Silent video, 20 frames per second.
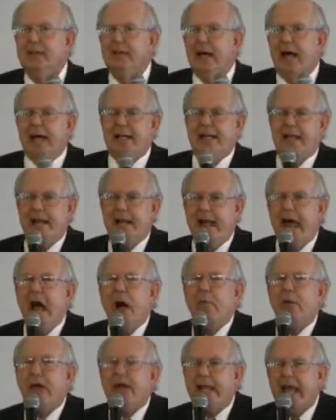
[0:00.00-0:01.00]
I said,
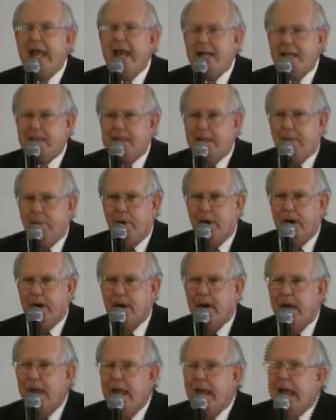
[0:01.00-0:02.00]
Now we're getting
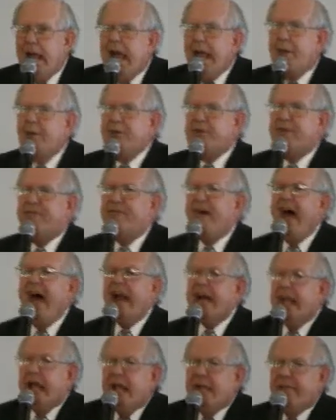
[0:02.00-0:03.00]
somewhere. It was the
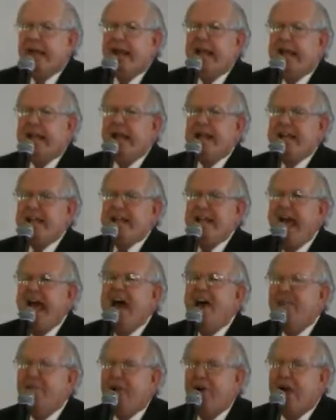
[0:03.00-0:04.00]
fact that he had
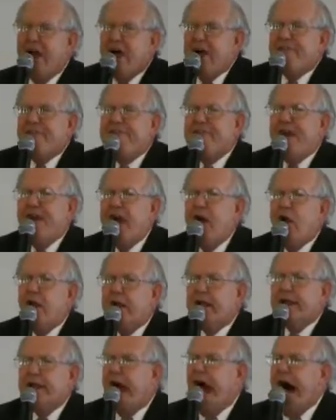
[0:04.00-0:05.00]
never felt
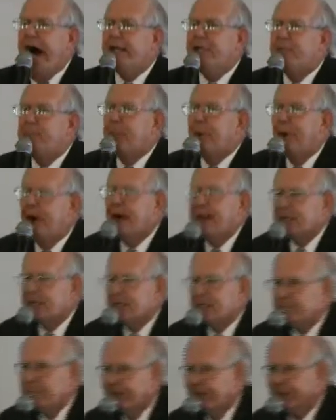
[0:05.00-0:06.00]
God's
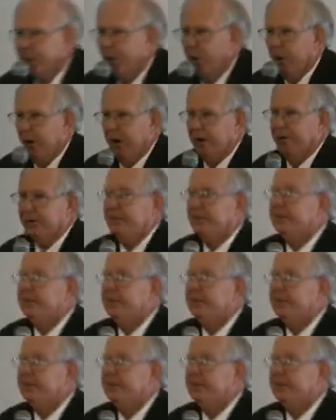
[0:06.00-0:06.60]
presence before.